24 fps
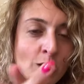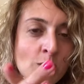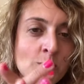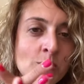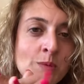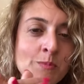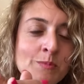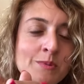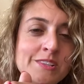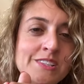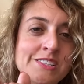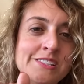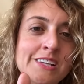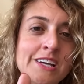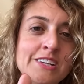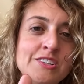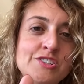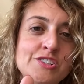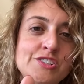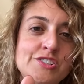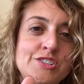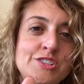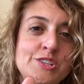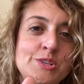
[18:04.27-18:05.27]
Remember, it's not
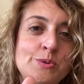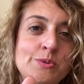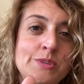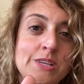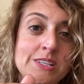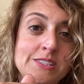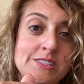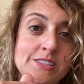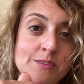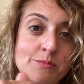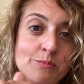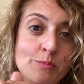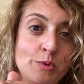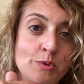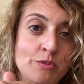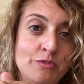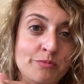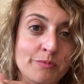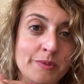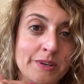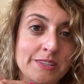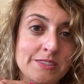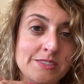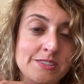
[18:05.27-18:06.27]
just you that's in
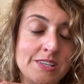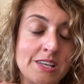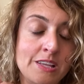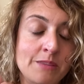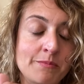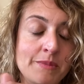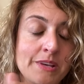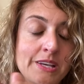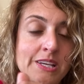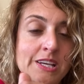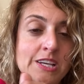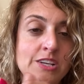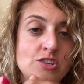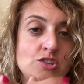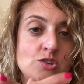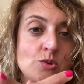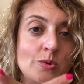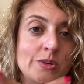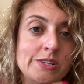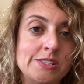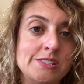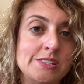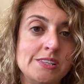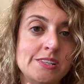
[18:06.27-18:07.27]
movement and making
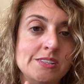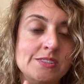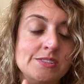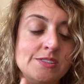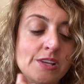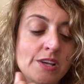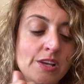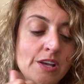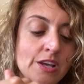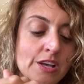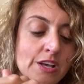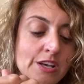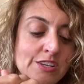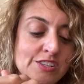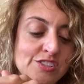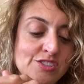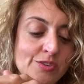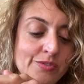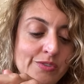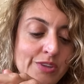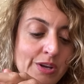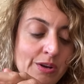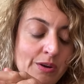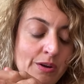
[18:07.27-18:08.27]
choices. So
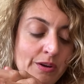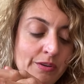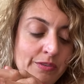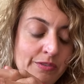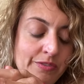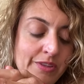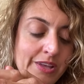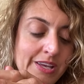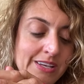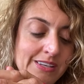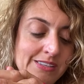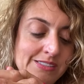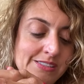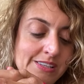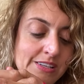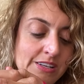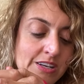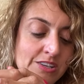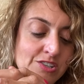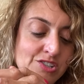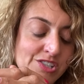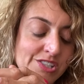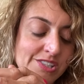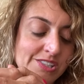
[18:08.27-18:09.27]
there are things that
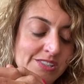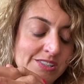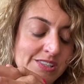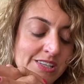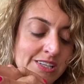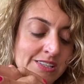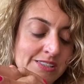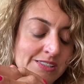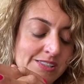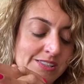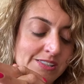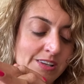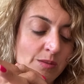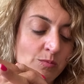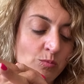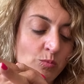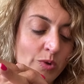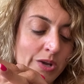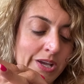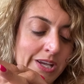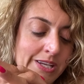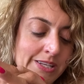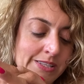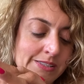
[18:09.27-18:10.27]
are just, in some
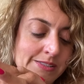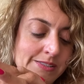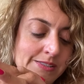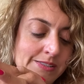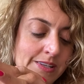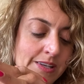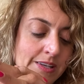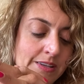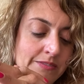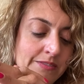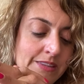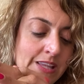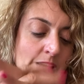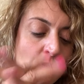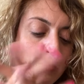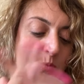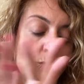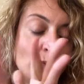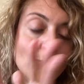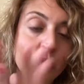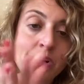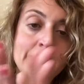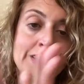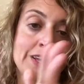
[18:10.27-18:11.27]
ways, they
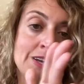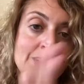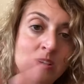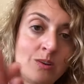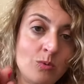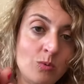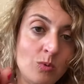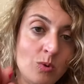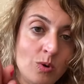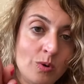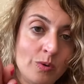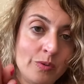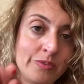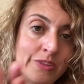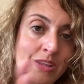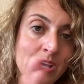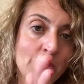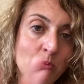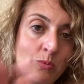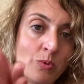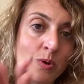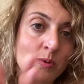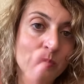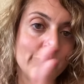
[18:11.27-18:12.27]
weren't equal, they
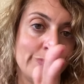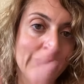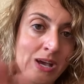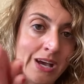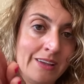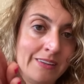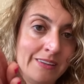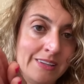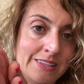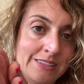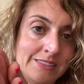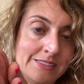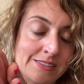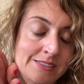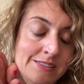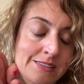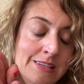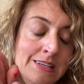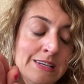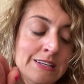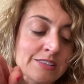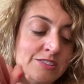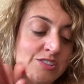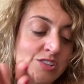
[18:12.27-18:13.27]
weren't balanced,
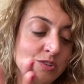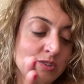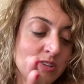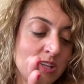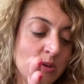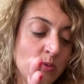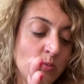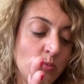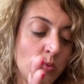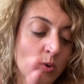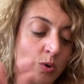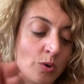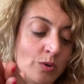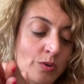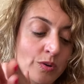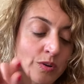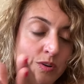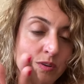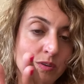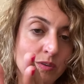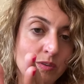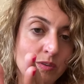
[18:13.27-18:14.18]
and so they weren't